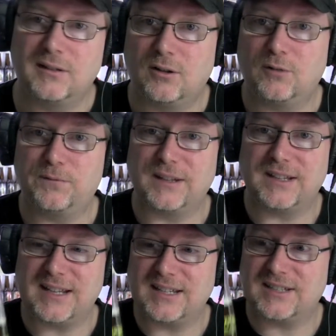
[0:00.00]
Hopefully the
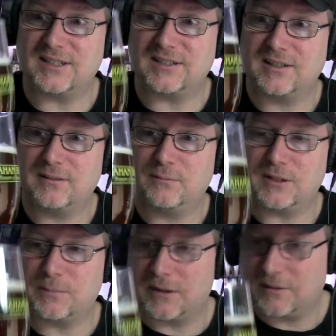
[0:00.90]
taste is
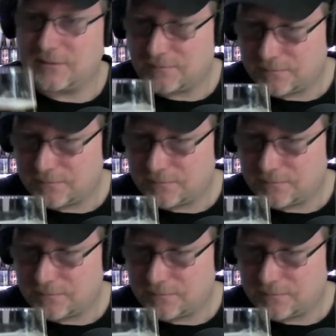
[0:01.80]
much better.